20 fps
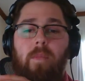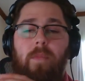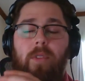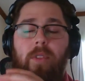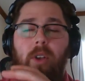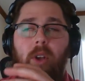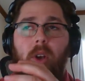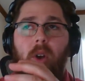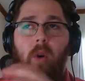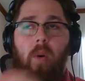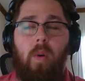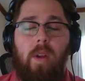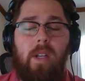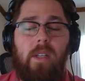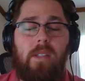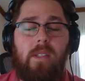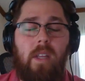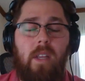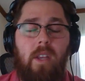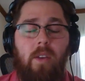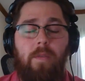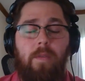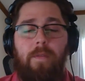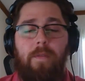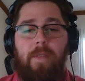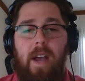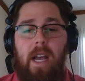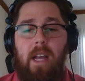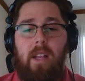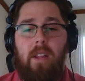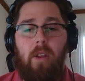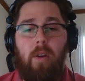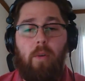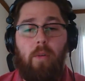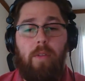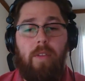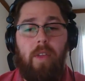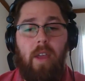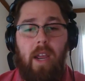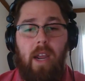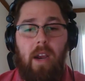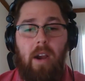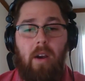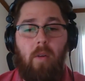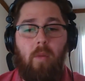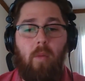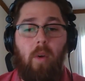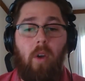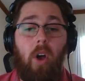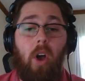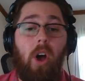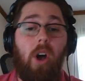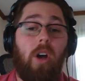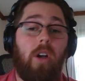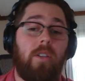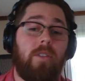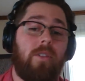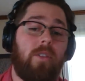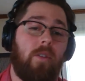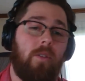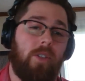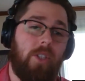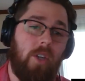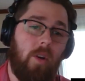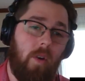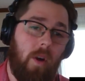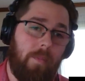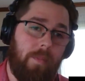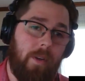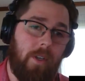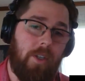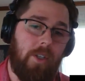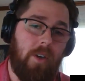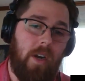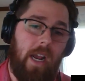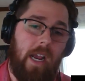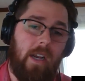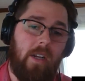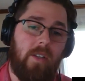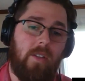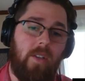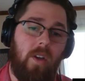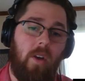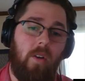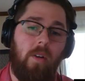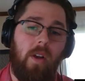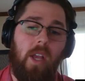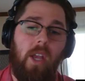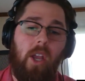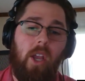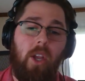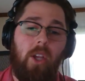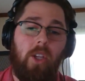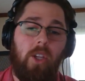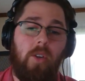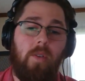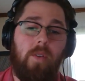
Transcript: the coins that you follow there will also show up in track. So you